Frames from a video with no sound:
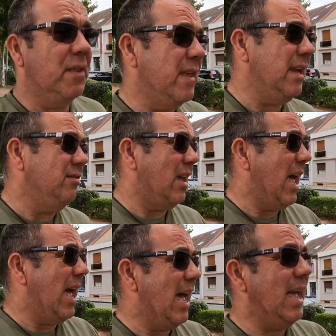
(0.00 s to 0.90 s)
And these
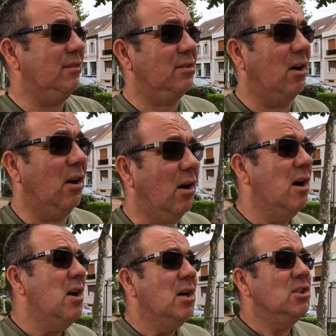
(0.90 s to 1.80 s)
airs are
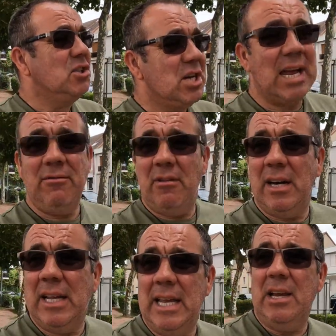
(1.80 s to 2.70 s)

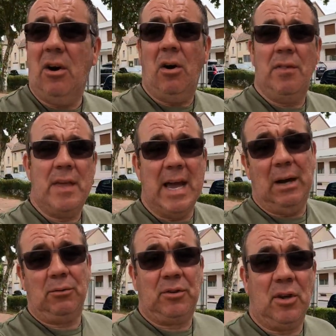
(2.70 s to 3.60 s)
generally on the
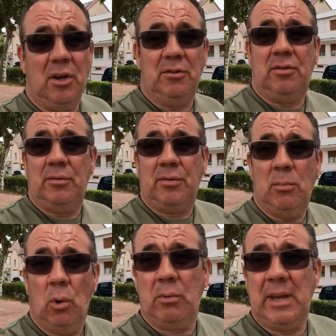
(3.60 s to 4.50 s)
outskirts of
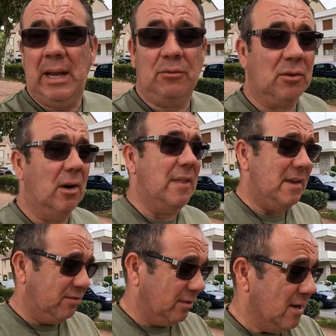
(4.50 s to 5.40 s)
small towns like
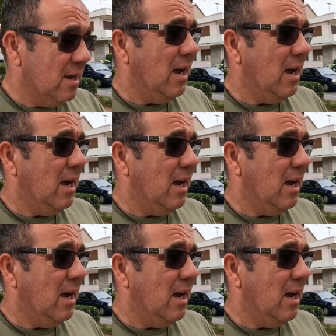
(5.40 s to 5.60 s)
this,